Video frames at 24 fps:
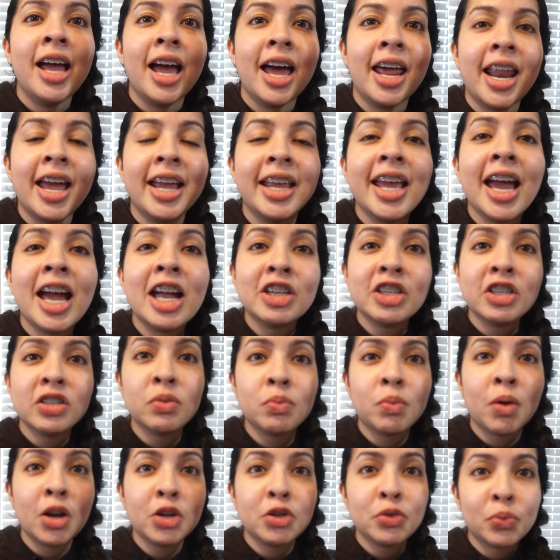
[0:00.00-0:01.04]
and I can't
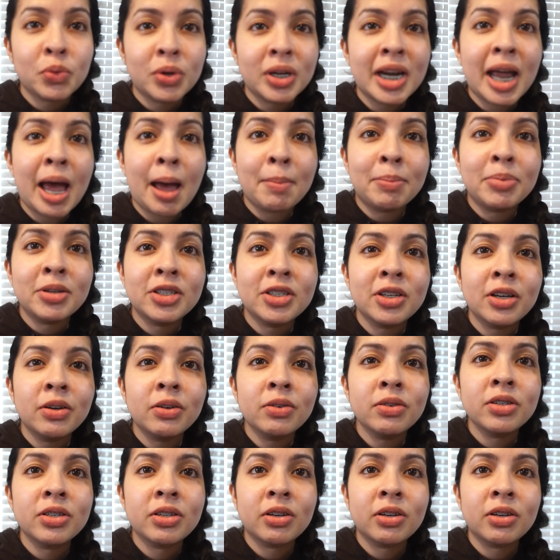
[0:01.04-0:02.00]
just watch one episode,